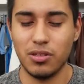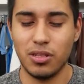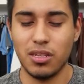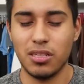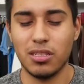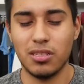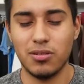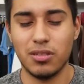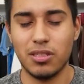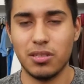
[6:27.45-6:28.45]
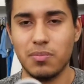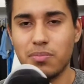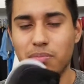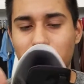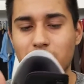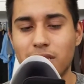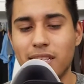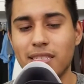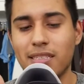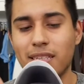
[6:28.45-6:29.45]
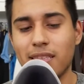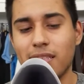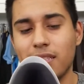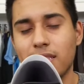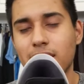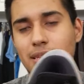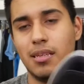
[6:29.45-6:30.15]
all you can do is just pull these laces like this,